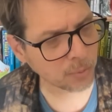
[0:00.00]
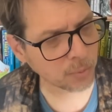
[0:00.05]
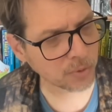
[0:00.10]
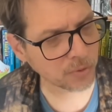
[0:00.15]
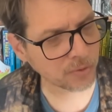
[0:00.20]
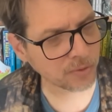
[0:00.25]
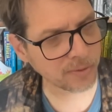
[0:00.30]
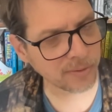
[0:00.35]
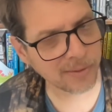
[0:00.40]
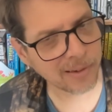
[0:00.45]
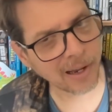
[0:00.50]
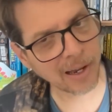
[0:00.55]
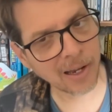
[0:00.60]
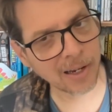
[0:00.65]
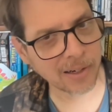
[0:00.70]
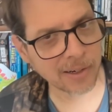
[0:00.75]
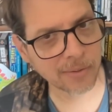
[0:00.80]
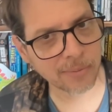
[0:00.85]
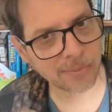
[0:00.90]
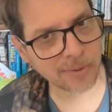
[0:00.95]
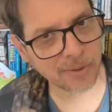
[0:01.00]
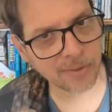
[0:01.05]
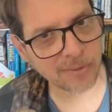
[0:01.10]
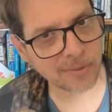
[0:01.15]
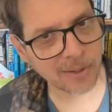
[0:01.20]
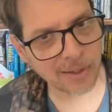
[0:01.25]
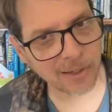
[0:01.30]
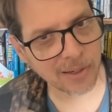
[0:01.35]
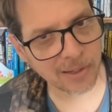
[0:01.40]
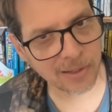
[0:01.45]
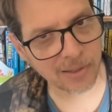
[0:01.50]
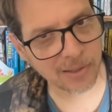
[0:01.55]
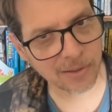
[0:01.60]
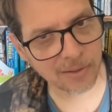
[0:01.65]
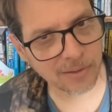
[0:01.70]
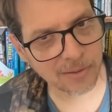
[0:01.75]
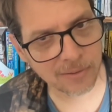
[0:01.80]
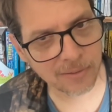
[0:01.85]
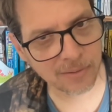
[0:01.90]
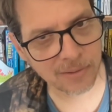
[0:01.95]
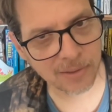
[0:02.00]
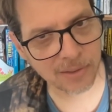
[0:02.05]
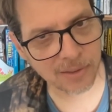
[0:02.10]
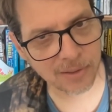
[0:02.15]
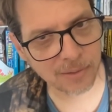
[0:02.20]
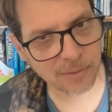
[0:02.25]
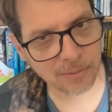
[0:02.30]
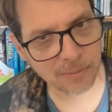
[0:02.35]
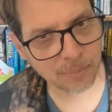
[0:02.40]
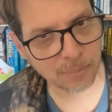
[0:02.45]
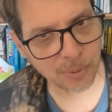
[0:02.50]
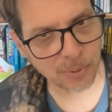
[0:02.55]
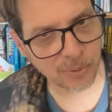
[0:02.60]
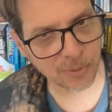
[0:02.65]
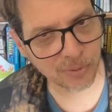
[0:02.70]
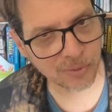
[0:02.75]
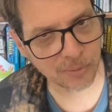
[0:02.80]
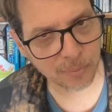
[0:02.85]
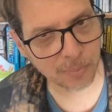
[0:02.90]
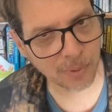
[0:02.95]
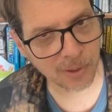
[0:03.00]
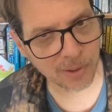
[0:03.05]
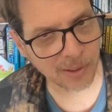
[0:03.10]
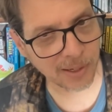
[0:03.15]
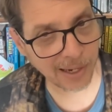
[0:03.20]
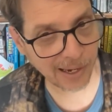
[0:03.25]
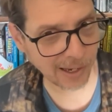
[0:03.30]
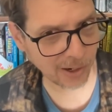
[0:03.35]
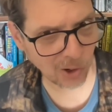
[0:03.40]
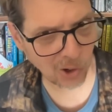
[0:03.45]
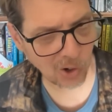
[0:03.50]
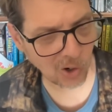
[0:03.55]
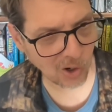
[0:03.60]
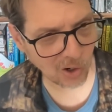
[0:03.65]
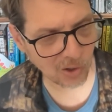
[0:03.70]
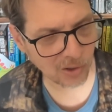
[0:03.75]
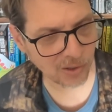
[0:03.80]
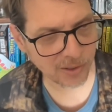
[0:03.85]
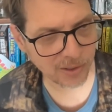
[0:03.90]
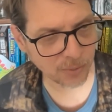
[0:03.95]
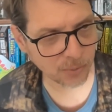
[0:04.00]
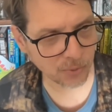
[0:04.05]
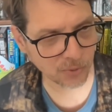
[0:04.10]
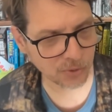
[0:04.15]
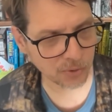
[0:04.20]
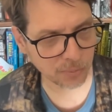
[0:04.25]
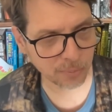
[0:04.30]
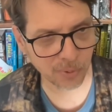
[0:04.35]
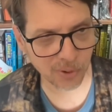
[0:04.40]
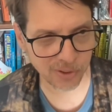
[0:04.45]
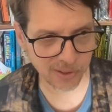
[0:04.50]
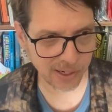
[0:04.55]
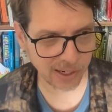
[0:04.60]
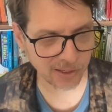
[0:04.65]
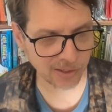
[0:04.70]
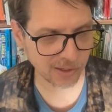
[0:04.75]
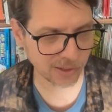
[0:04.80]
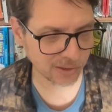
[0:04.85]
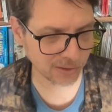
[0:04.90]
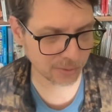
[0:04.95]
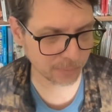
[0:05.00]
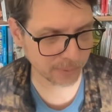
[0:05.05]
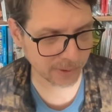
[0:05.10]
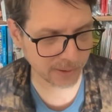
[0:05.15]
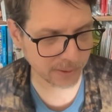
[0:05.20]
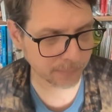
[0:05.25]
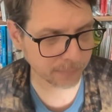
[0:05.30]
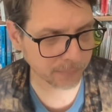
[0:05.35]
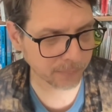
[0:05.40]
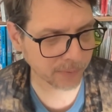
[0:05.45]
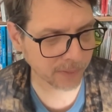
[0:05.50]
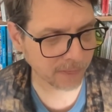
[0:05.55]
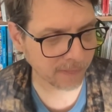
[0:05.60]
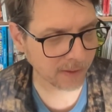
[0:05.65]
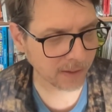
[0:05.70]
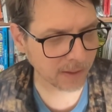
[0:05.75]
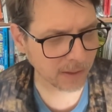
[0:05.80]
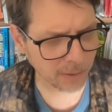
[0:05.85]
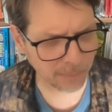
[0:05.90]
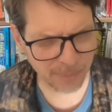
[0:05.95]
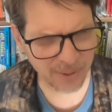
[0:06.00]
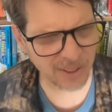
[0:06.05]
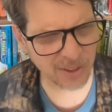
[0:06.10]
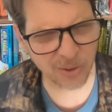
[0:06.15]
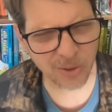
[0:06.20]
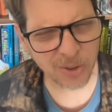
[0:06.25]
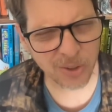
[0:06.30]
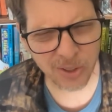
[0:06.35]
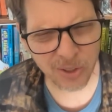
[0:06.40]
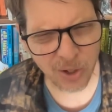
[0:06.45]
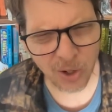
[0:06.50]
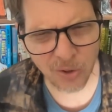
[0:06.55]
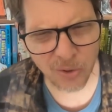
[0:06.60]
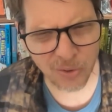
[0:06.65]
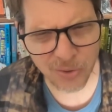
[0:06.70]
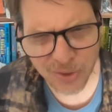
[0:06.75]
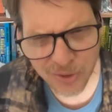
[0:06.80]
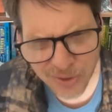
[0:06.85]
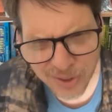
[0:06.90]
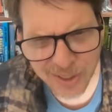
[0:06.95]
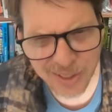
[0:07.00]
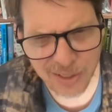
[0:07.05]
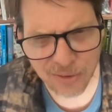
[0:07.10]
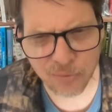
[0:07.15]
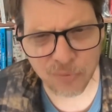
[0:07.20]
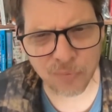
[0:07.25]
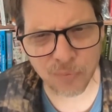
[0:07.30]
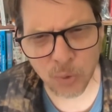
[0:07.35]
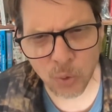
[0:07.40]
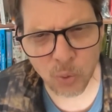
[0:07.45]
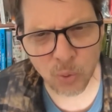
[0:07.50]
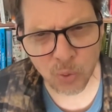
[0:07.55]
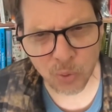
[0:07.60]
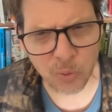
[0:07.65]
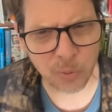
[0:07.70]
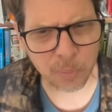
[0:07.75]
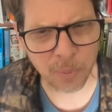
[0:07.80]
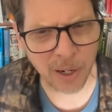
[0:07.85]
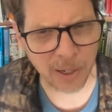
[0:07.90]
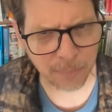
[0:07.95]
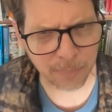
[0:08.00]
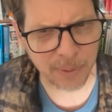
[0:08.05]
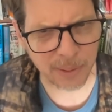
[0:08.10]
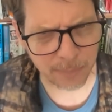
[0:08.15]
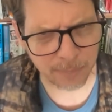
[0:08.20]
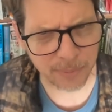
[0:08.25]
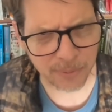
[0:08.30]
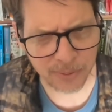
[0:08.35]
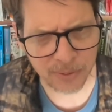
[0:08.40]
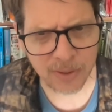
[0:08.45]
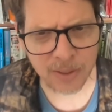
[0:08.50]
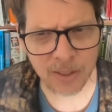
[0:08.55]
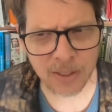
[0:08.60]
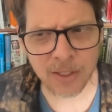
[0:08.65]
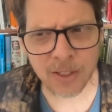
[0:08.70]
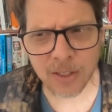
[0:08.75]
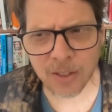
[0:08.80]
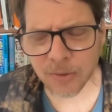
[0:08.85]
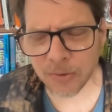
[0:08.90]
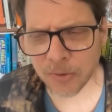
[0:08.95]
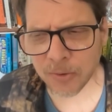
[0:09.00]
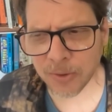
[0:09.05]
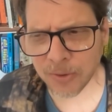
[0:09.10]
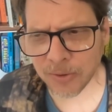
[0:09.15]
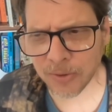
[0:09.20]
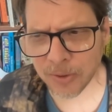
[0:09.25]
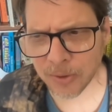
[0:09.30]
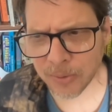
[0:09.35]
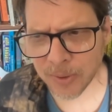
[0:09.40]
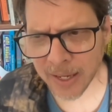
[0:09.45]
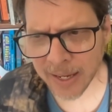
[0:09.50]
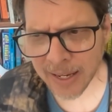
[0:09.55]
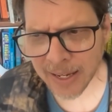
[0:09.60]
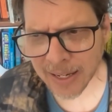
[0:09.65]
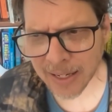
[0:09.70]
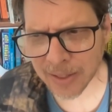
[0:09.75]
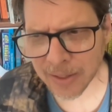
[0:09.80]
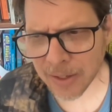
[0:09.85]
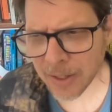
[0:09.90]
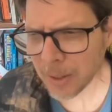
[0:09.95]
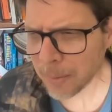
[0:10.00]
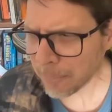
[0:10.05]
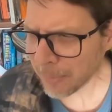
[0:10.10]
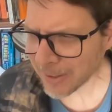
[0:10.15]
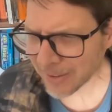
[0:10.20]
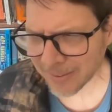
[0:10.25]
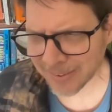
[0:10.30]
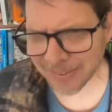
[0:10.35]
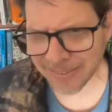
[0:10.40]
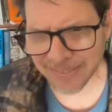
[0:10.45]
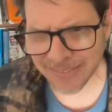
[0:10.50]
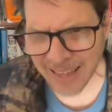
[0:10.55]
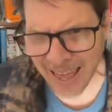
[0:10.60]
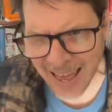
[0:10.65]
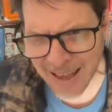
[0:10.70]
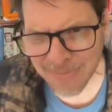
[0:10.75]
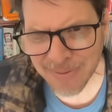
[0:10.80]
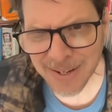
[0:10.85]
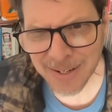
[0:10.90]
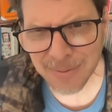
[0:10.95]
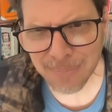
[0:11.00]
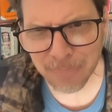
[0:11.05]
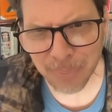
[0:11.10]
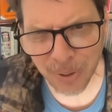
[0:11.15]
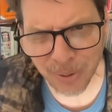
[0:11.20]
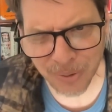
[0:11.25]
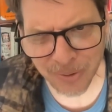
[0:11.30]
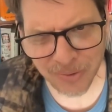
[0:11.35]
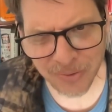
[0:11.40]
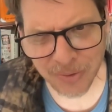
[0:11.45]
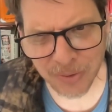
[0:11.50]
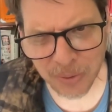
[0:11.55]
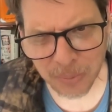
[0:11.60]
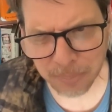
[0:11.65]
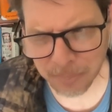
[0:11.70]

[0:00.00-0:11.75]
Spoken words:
was not a Rinzai Buddhist monk at all. He was just pretending to be. But, you know, you can get fooled by people. So you can. But seven personal